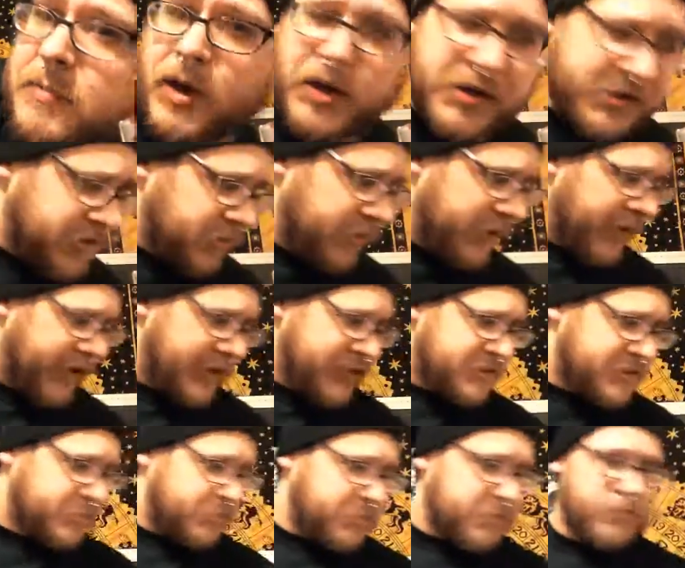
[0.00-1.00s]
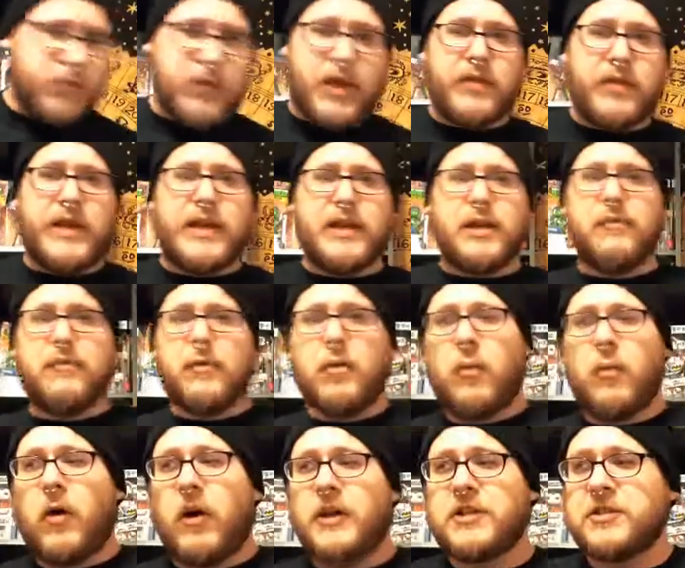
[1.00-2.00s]
the box, you guys. Thank you for
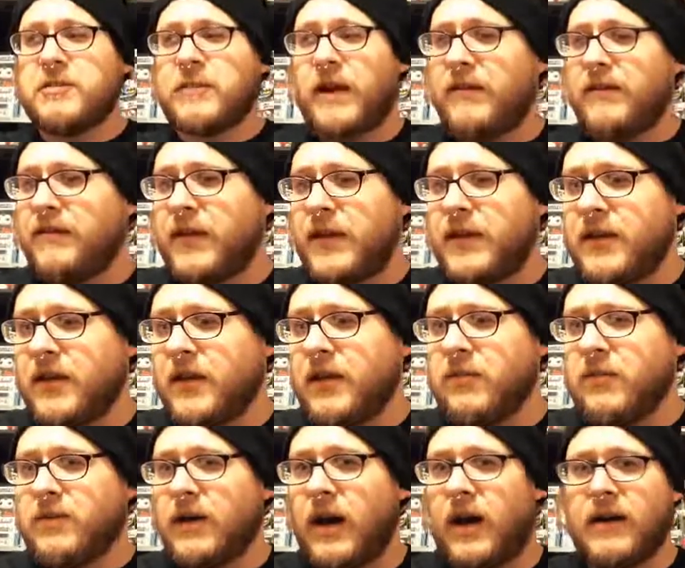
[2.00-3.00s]
watching my video.